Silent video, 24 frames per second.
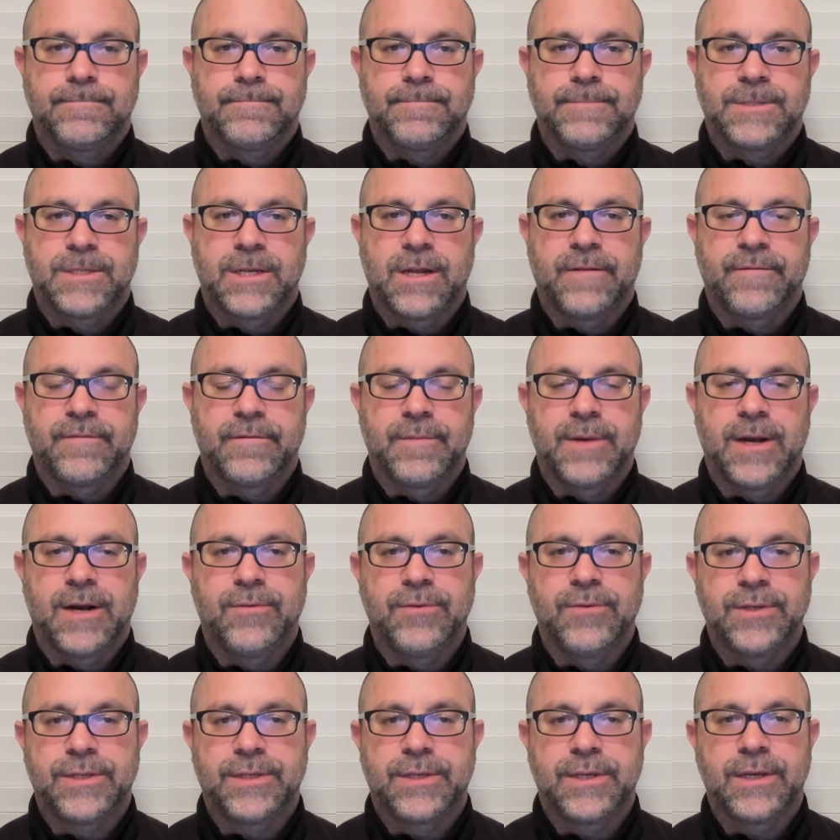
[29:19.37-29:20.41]
It's not from
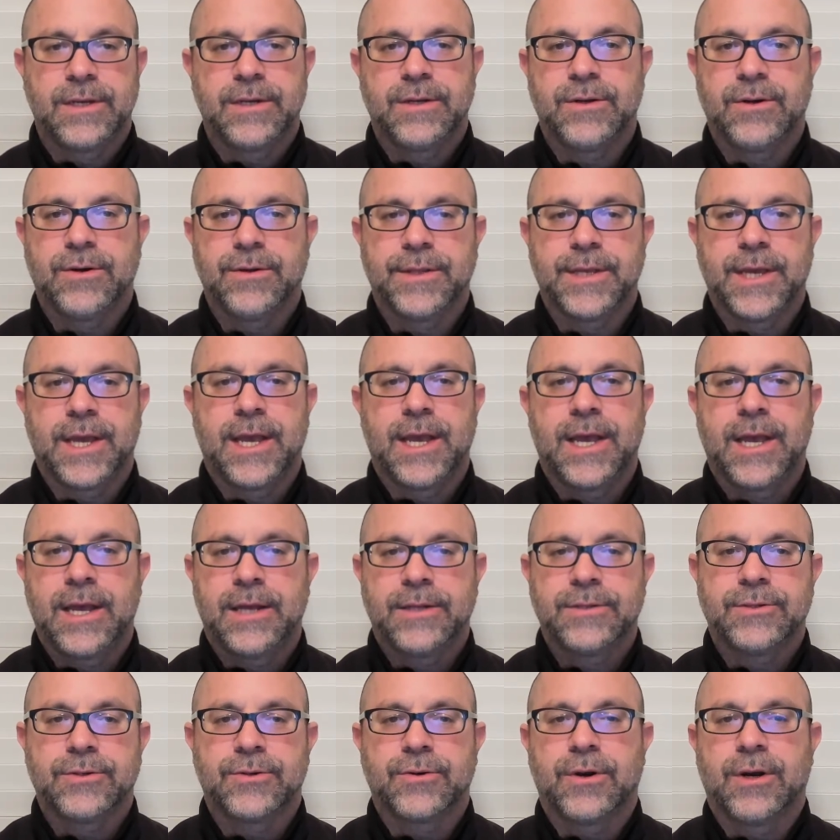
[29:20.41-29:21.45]
how we sit and hold the
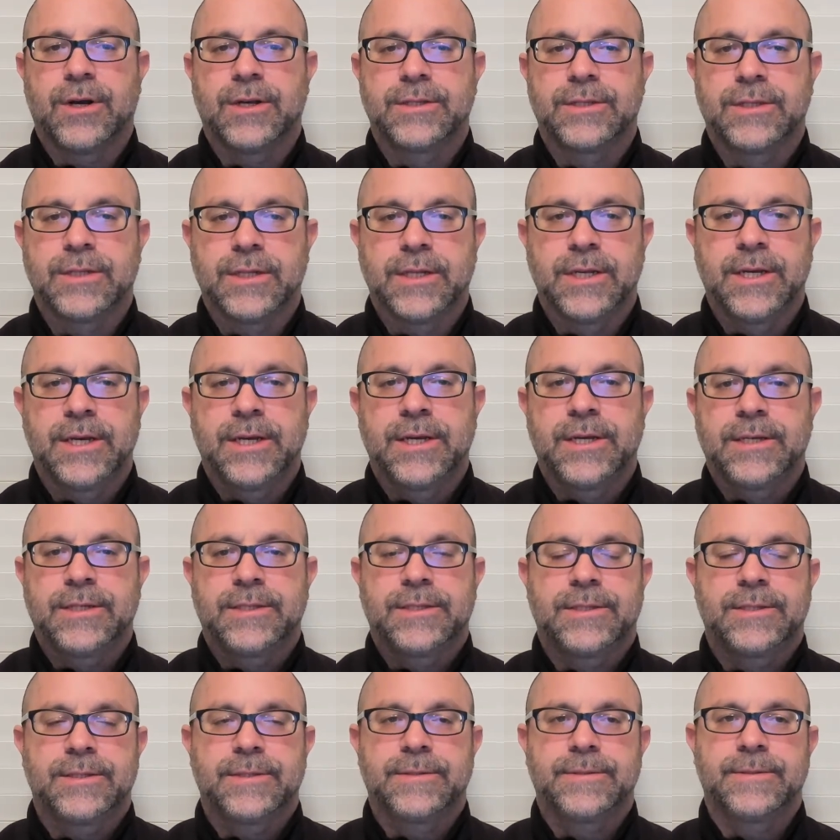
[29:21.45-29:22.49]
hands or cross the
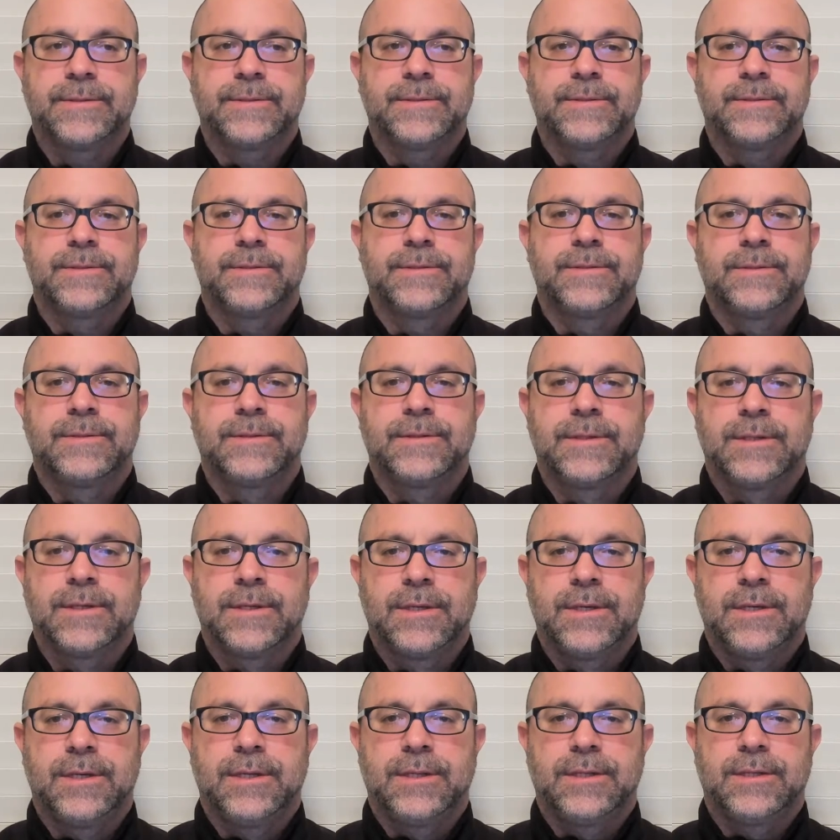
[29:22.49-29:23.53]
legs.
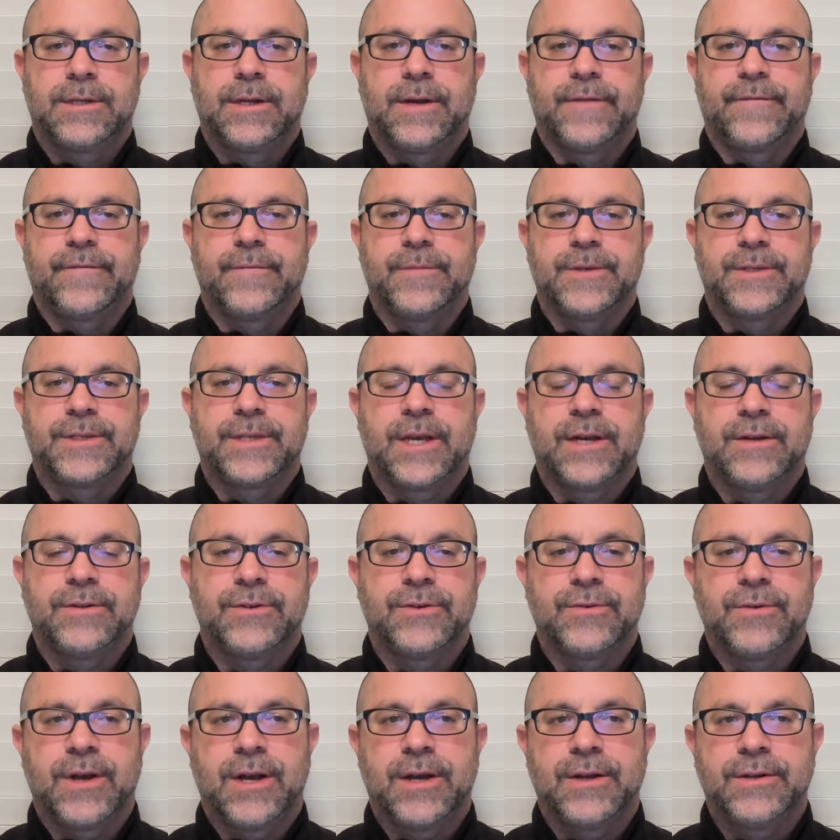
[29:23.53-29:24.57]
It's not from the sounds
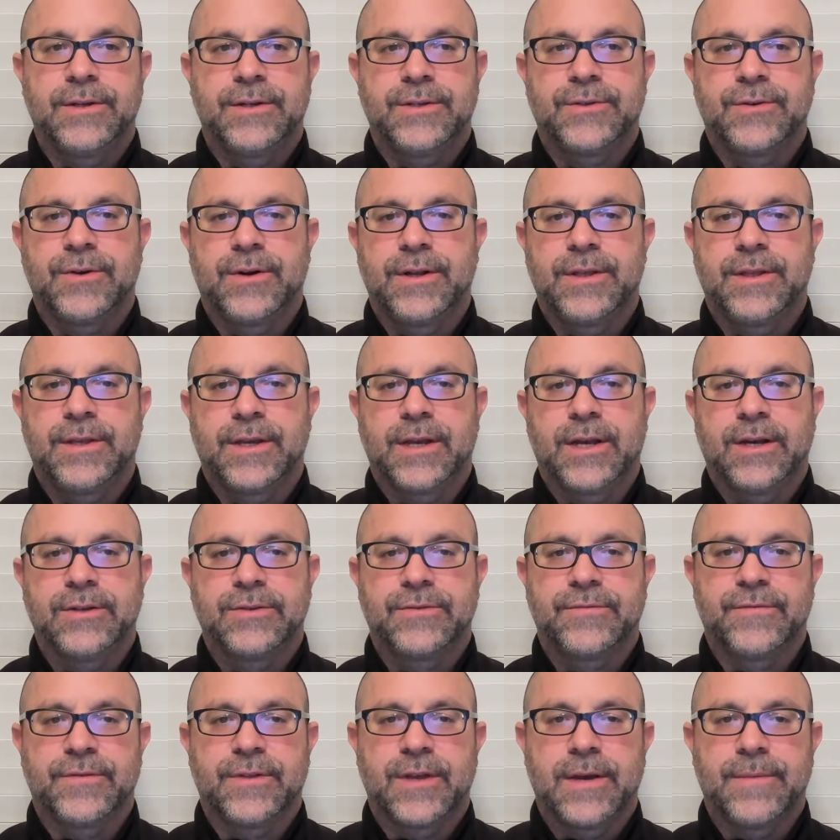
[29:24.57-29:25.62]
around us or anything else
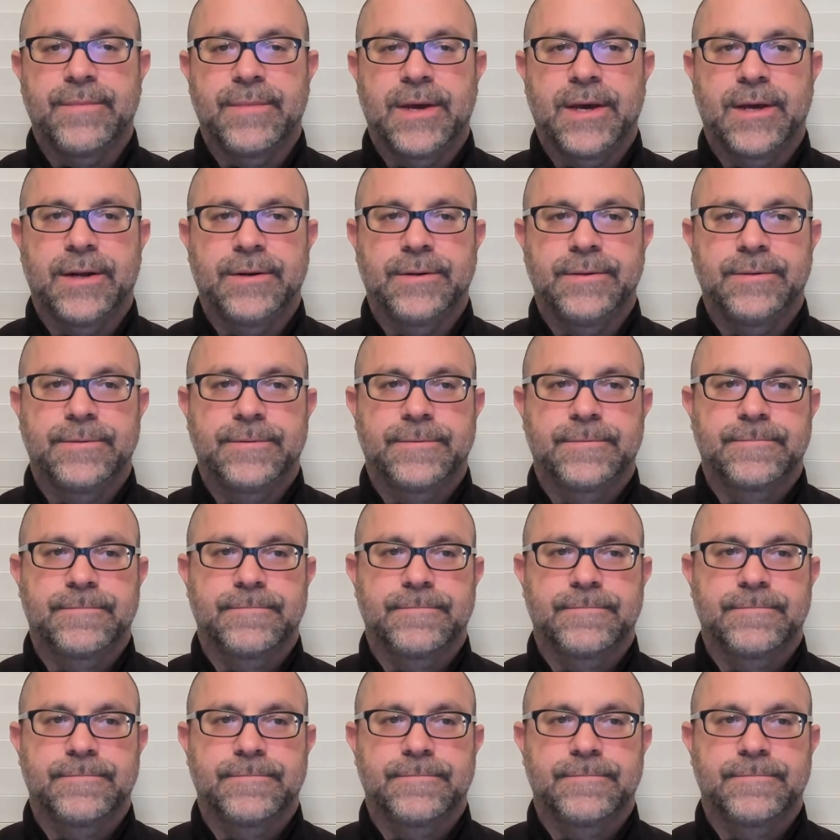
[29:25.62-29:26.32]
for that matter.